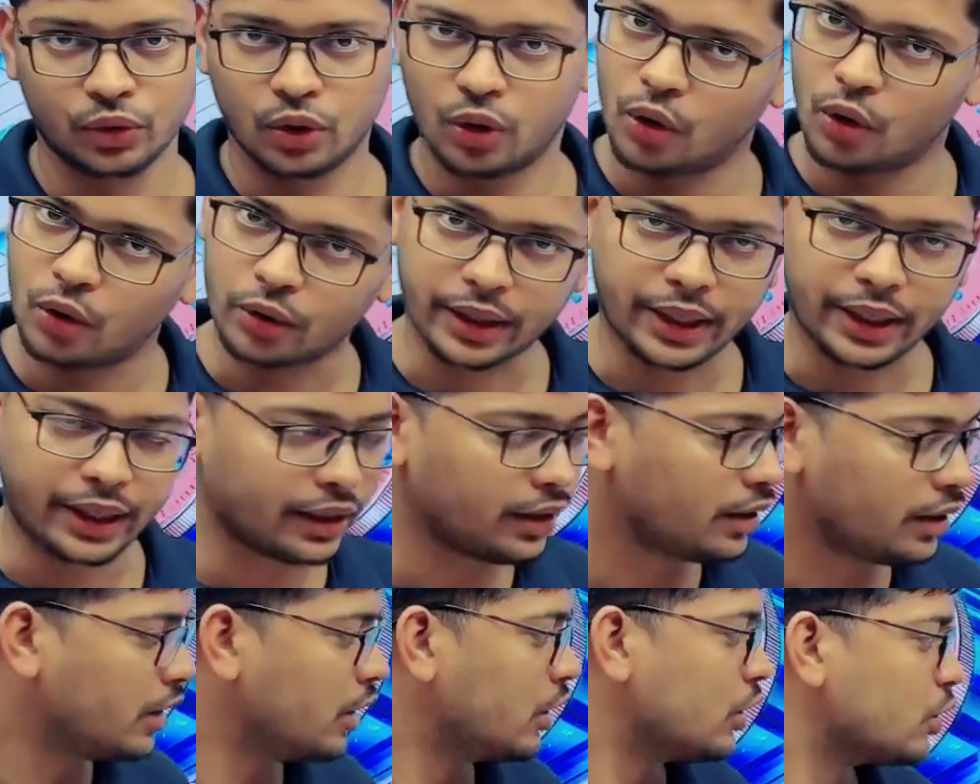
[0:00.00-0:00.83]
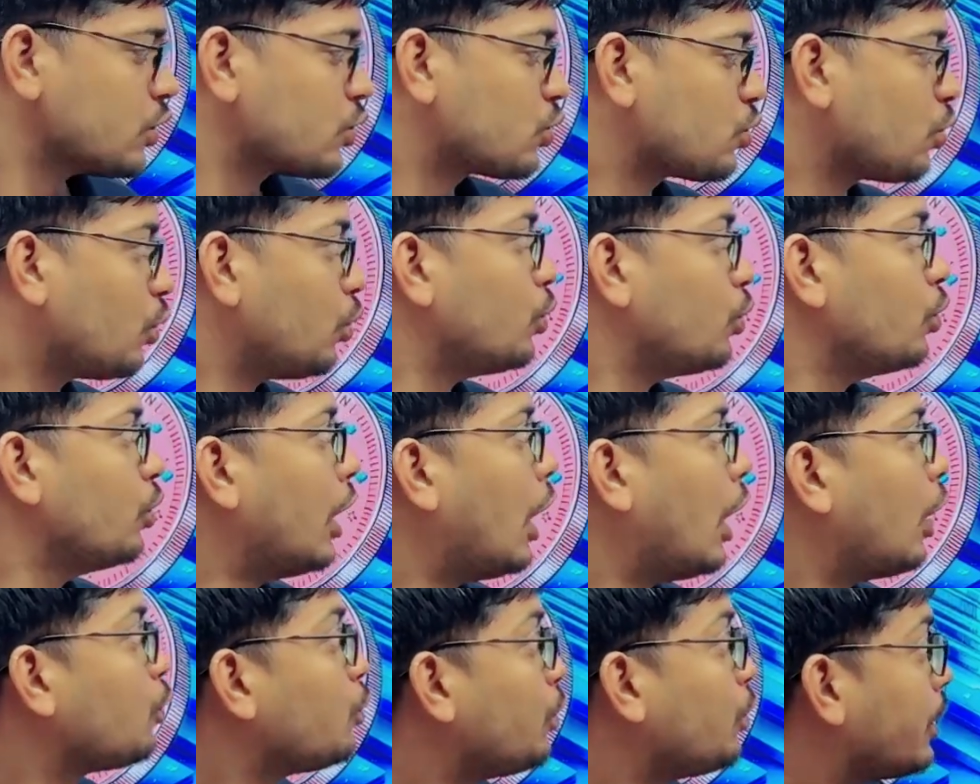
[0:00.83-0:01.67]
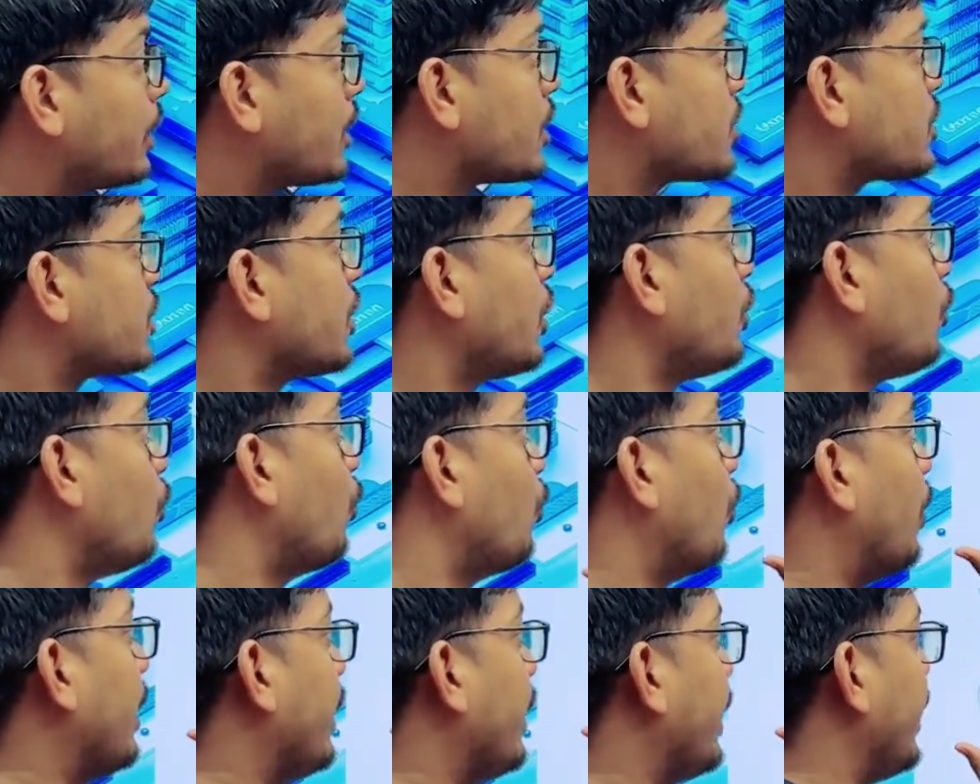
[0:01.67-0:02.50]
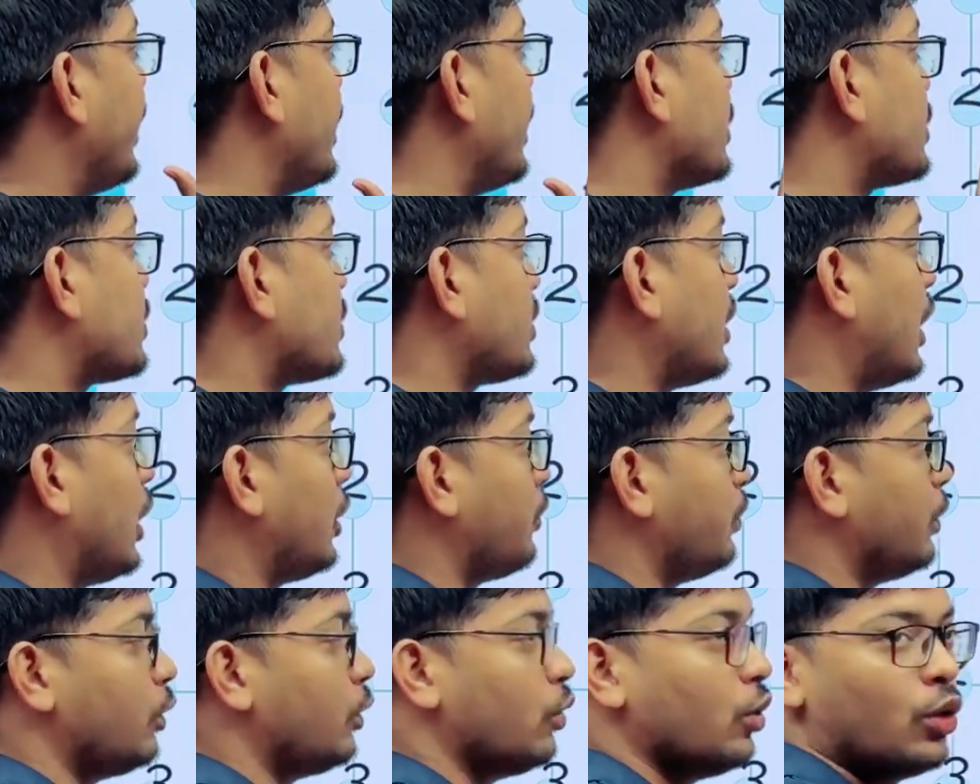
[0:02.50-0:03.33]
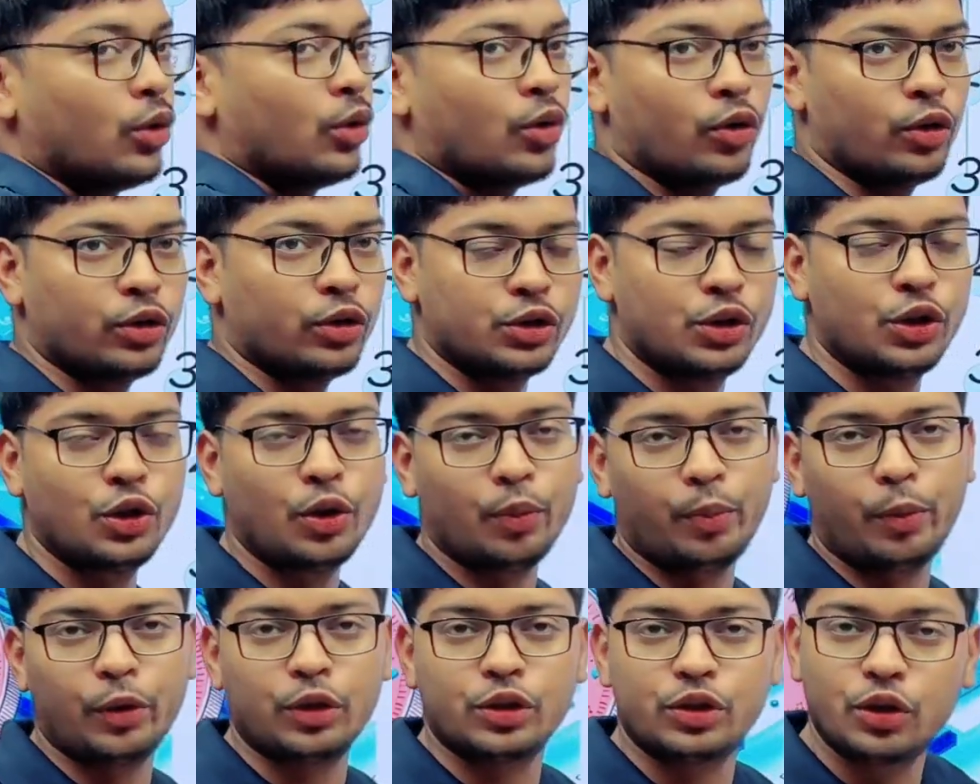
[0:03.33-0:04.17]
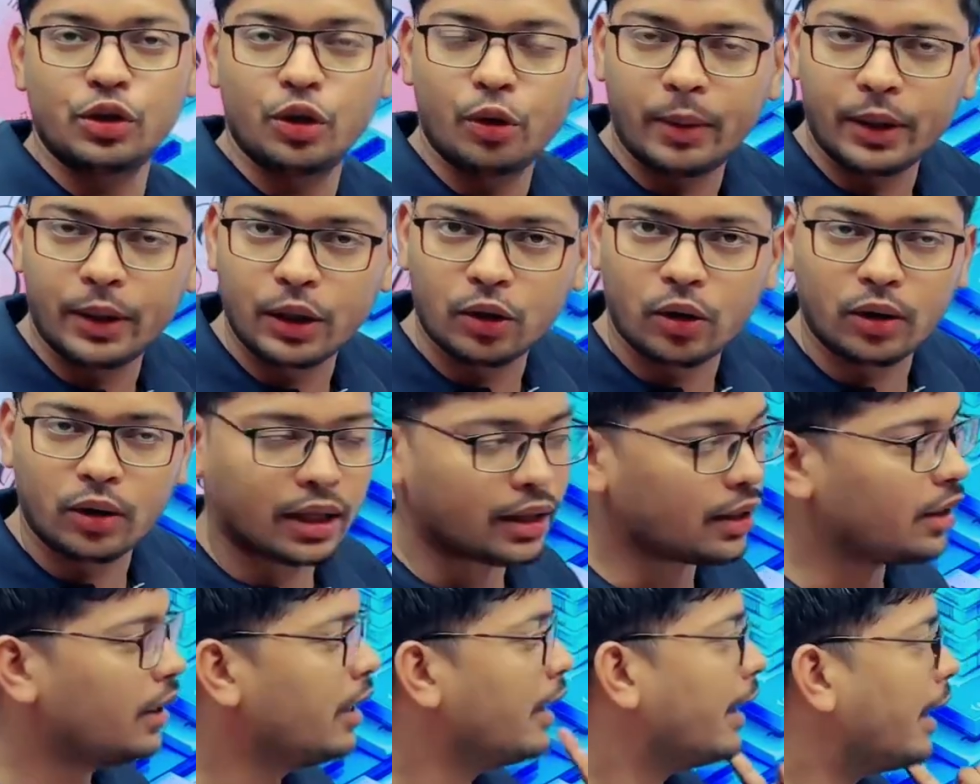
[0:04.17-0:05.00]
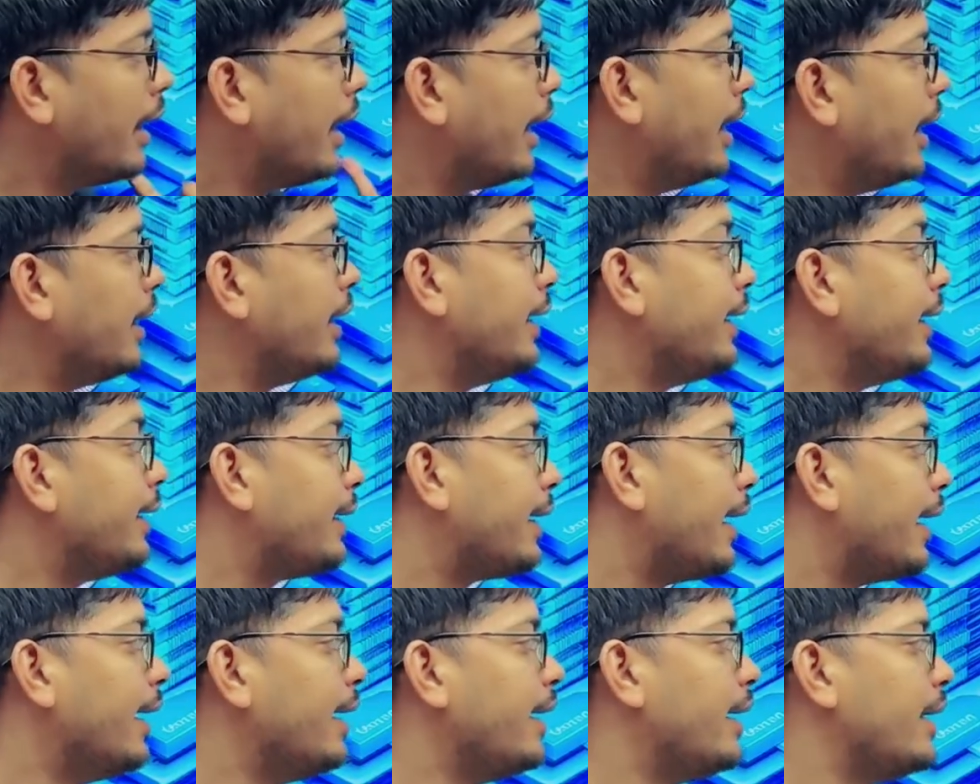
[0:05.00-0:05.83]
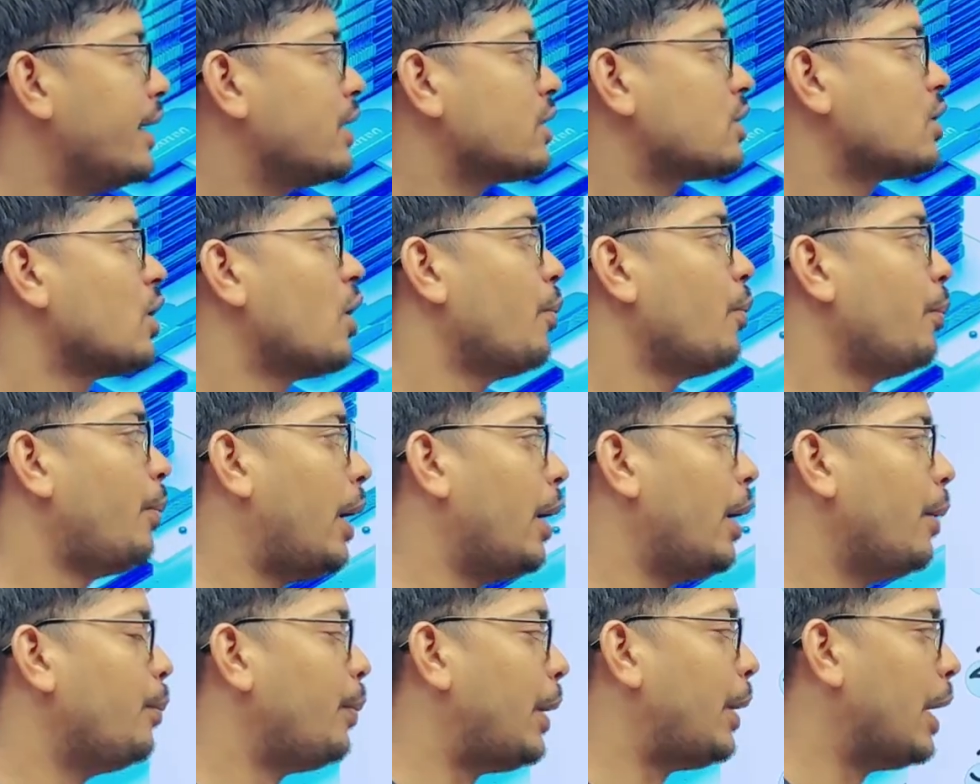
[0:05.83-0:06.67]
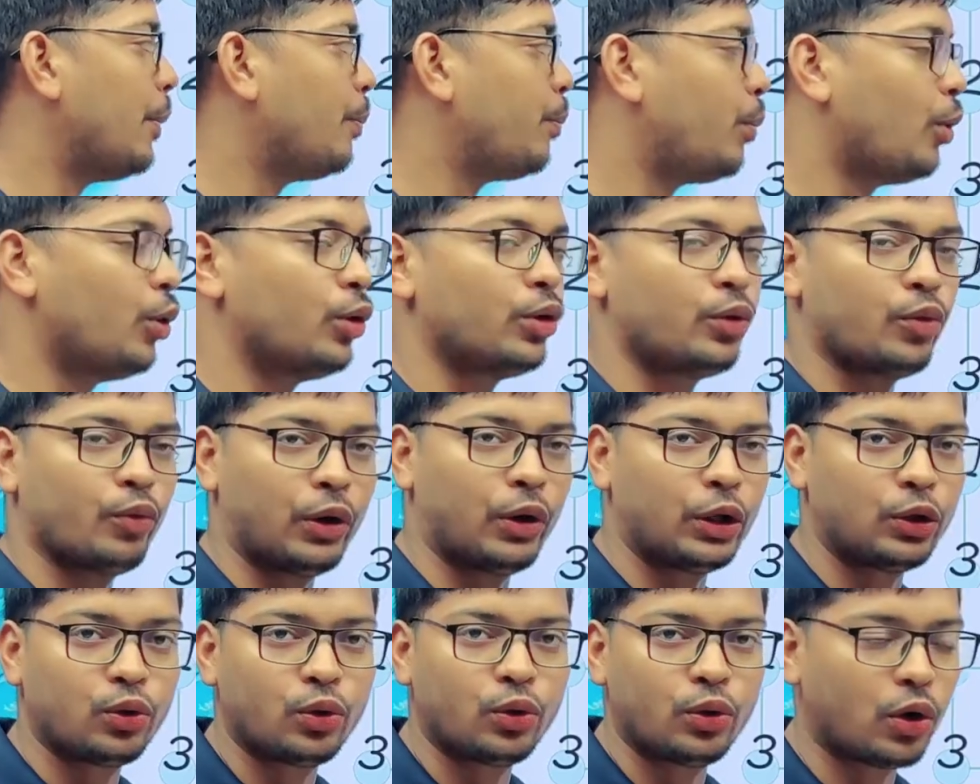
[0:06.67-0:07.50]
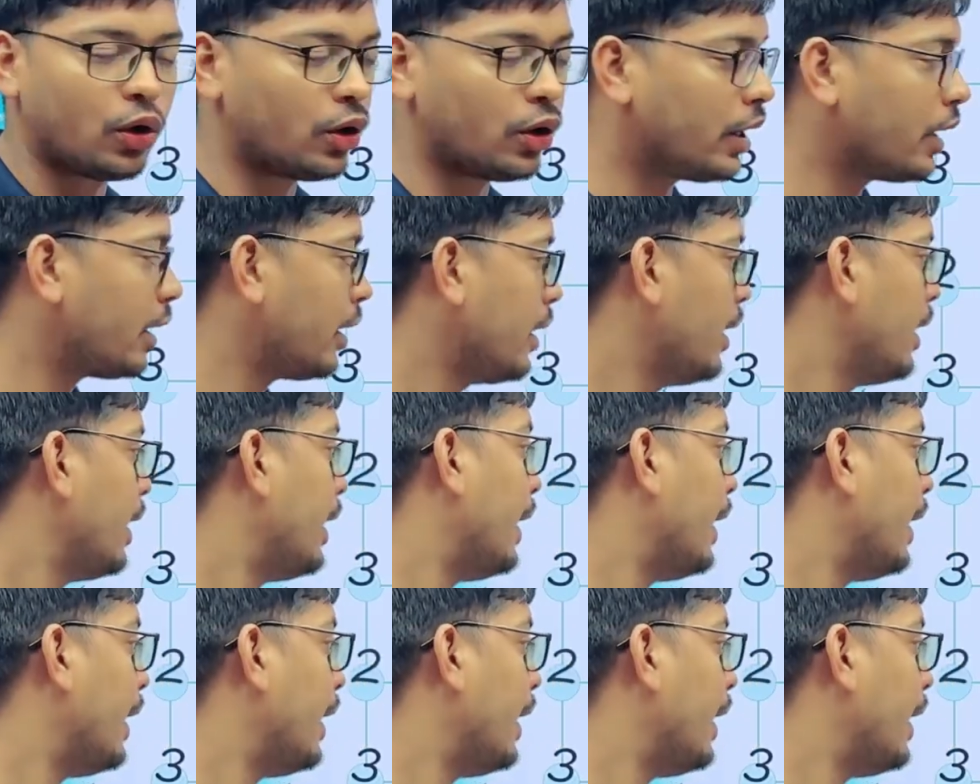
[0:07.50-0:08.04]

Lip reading: Okay, so now you understand, one day start with $0.01, and in 10 days $5.12,